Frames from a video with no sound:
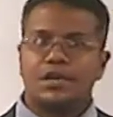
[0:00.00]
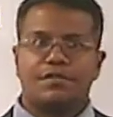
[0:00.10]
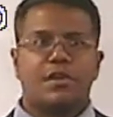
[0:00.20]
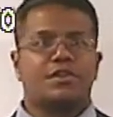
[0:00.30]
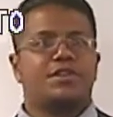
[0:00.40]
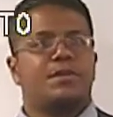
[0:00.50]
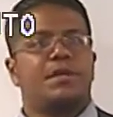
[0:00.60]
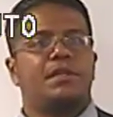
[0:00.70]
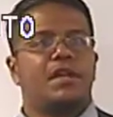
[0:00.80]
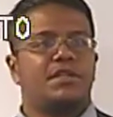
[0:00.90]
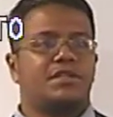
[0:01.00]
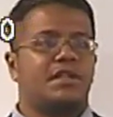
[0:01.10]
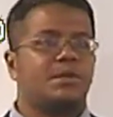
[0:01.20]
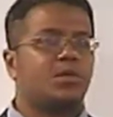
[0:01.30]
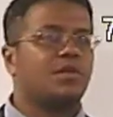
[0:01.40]
of hardship. He lost a
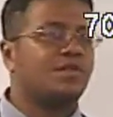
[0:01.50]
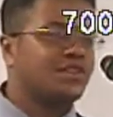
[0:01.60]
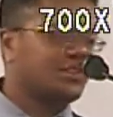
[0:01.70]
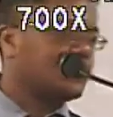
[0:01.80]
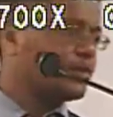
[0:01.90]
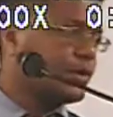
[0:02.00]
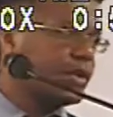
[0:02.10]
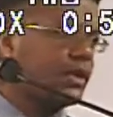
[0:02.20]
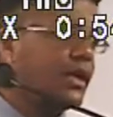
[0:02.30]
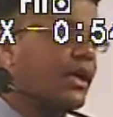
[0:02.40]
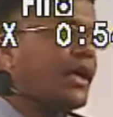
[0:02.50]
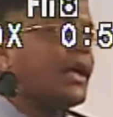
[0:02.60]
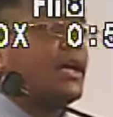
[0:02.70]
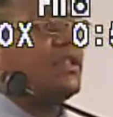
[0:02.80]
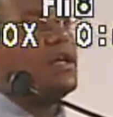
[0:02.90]
number of his children. He